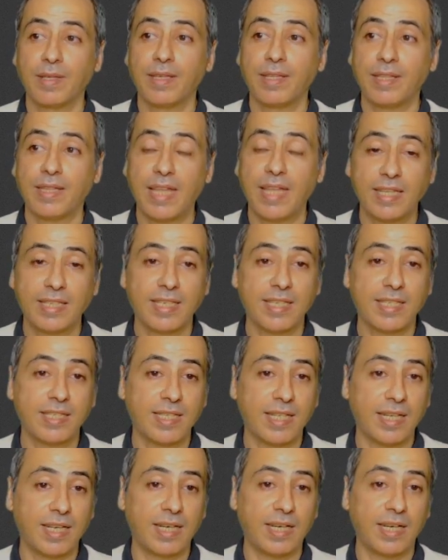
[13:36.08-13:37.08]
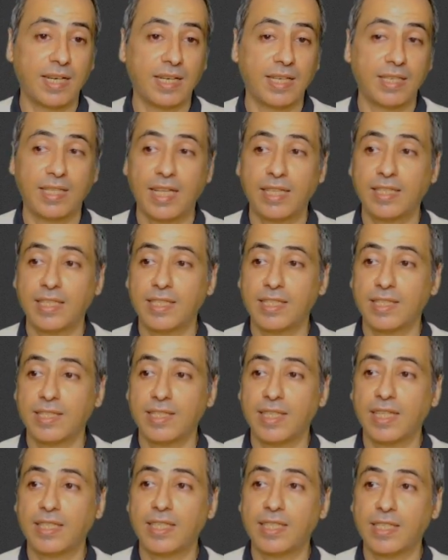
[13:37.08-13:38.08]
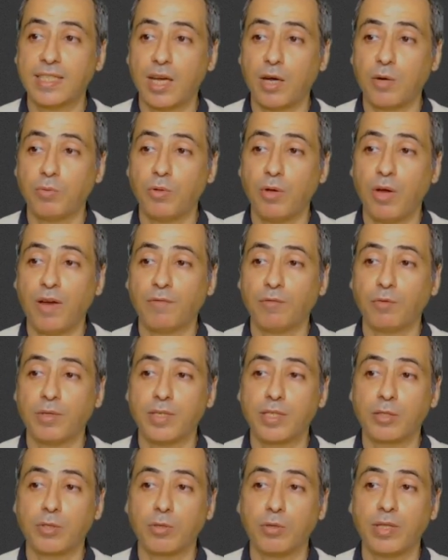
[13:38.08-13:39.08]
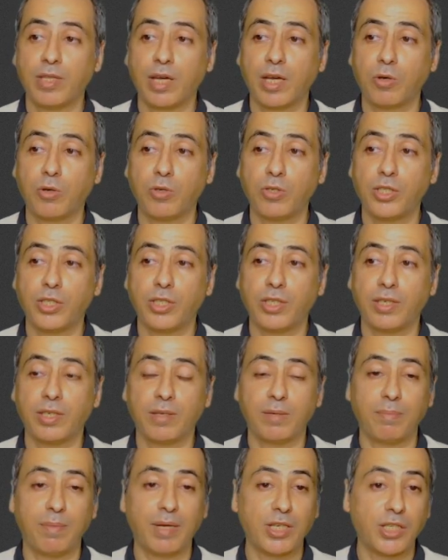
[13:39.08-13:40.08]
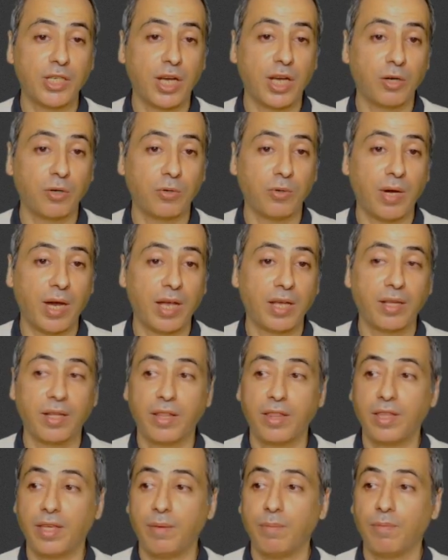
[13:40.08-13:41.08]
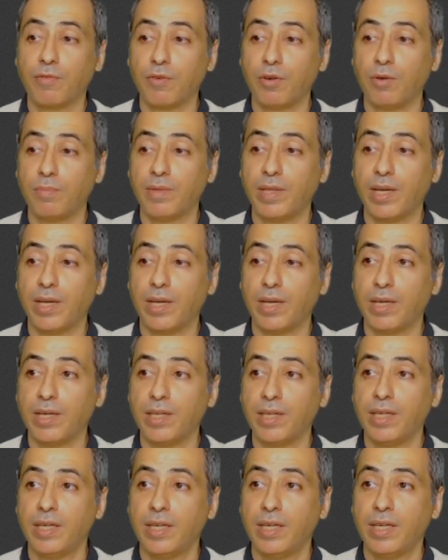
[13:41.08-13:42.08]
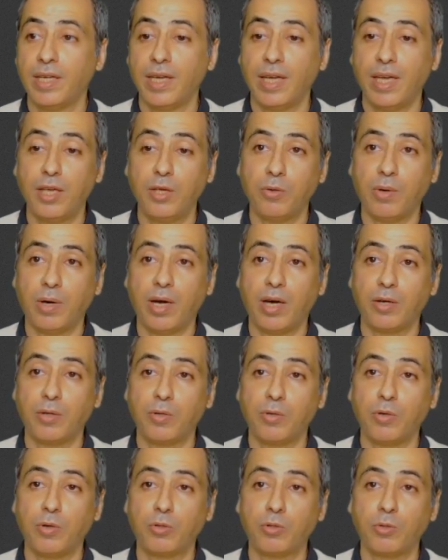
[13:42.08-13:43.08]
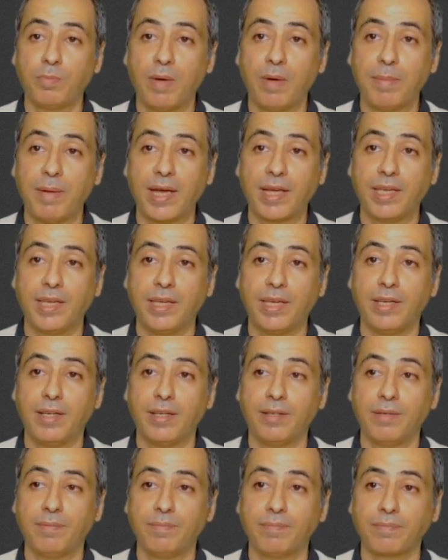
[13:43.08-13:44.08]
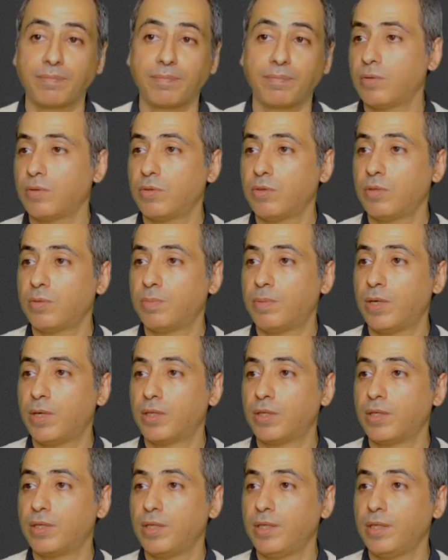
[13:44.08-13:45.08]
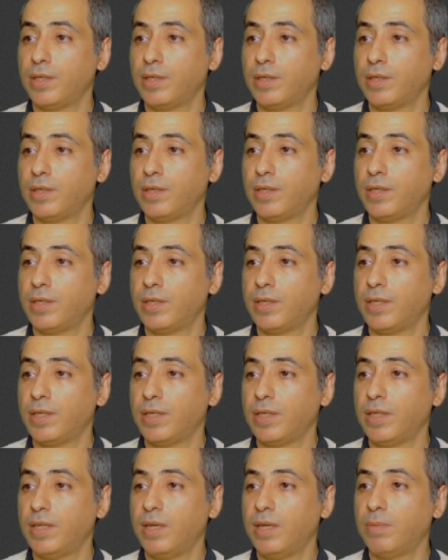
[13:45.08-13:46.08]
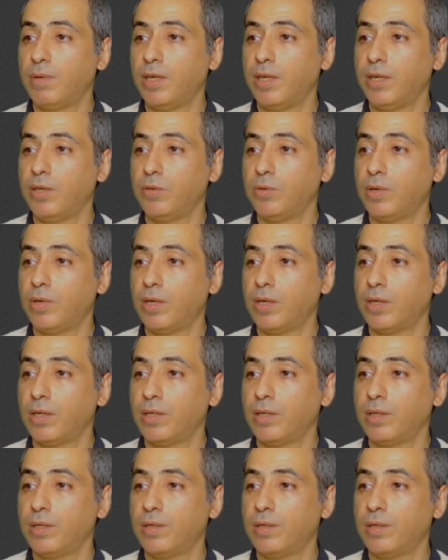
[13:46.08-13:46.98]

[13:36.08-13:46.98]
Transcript: that is how you have to install the Kogger Manjaro icon theme from the AUR. You go to PAMAC here, third party, enable AUR,